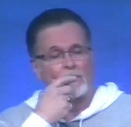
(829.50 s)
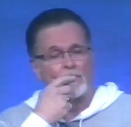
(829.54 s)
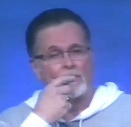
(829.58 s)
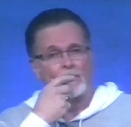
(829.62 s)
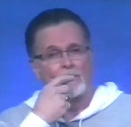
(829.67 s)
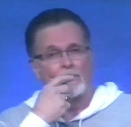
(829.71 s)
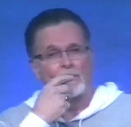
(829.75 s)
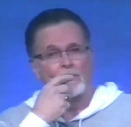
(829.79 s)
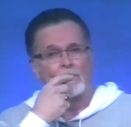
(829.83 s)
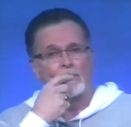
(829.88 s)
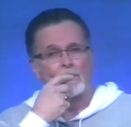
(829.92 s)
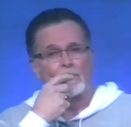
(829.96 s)

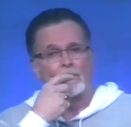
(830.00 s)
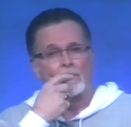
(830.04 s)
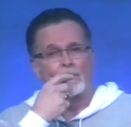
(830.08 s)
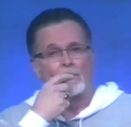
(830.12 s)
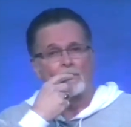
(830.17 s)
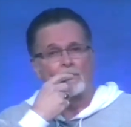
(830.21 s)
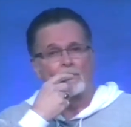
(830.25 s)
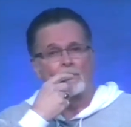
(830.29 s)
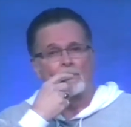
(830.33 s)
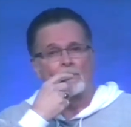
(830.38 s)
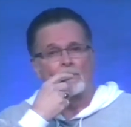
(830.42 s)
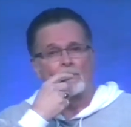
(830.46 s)

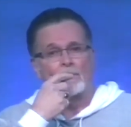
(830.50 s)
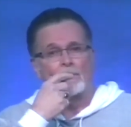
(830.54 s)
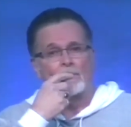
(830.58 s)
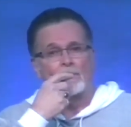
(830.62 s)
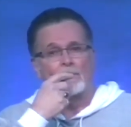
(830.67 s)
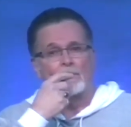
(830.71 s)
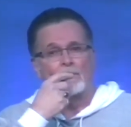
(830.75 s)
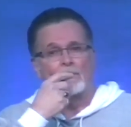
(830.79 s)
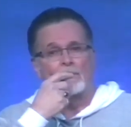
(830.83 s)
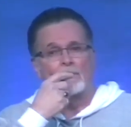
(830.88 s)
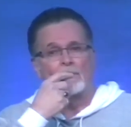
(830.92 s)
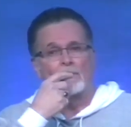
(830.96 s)

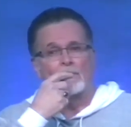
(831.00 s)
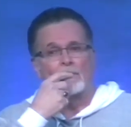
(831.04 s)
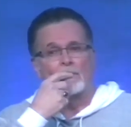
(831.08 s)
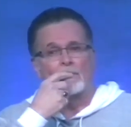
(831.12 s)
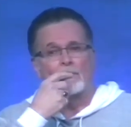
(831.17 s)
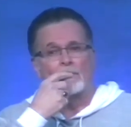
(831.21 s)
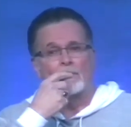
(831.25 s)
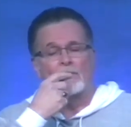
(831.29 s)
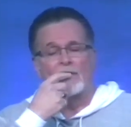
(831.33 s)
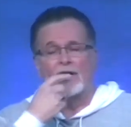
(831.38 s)
Nobody speaks.